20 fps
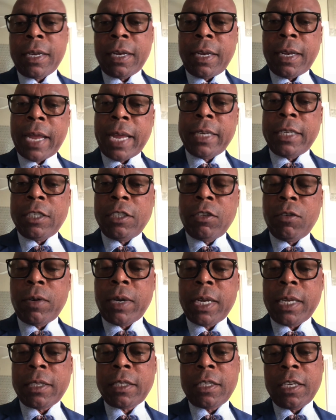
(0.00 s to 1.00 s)
Like the
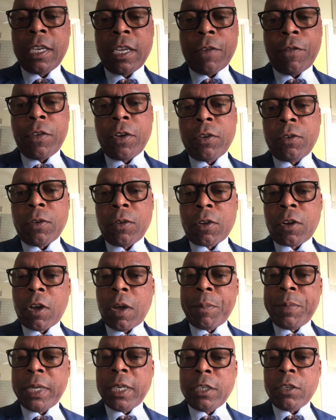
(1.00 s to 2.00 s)
U.S., if you're going to
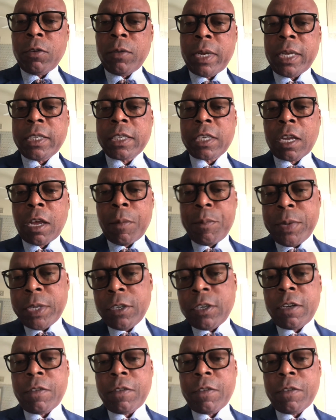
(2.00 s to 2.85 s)
copy the U.S., copy to the